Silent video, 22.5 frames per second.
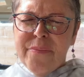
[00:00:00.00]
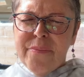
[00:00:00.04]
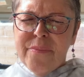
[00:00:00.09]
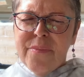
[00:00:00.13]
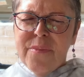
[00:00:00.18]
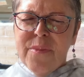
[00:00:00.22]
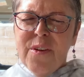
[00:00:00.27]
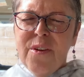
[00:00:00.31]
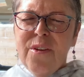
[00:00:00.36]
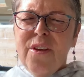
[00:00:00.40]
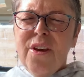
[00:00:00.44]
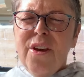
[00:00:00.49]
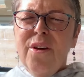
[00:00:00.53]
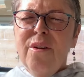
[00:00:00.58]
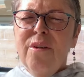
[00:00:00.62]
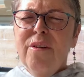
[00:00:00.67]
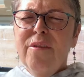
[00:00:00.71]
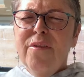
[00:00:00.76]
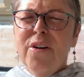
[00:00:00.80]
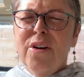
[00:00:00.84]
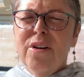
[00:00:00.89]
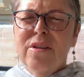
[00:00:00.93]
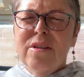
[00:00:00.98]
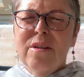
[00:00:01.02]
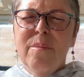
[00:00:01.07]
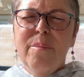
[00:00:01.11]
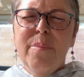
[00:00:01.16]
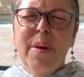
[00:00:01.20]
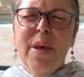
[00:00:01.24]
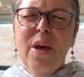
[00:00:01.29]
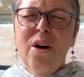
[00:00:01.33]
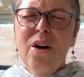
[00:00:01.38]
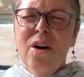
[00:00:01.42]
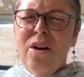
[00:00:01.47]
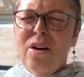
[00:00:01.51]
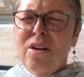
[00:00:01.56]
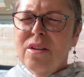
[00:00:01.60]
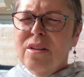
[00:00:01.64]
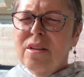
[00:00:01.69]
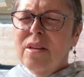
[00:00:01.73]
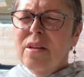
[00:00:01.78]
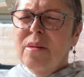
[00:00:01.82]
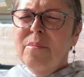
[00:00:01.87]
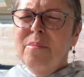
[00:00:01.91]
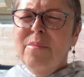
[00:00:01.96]
to the universe and beyond,
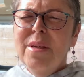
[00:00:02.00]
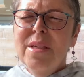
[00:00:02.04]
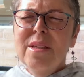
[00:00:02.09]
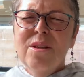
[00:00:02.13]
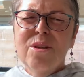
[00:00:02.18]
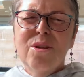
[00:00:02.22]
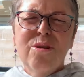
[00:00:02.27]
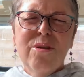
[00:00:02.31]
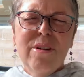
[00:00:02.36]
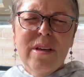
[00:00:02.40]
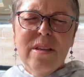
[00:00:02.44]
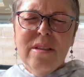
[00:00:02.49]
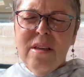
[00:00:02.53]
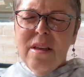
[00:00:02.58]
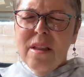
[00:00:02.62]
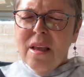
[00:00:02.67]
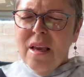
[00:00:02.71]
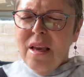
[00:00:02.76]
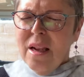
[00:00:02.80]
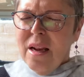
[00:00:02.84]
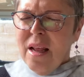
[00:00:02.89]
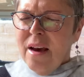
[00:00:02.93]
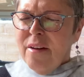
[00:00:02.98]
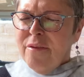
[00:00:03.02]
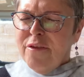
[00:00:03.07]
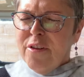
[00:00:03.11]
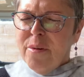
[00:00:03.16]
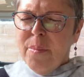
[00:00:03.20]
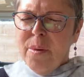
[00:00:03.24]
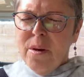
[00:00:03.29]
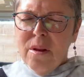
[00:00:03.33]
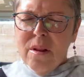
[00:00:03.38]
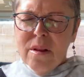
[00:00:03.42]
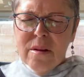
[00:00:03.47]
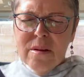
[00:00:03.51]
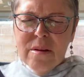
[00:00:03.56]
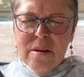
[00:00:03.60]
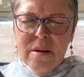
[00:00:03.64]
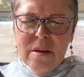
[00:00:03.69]
to the mystery, to the ineffable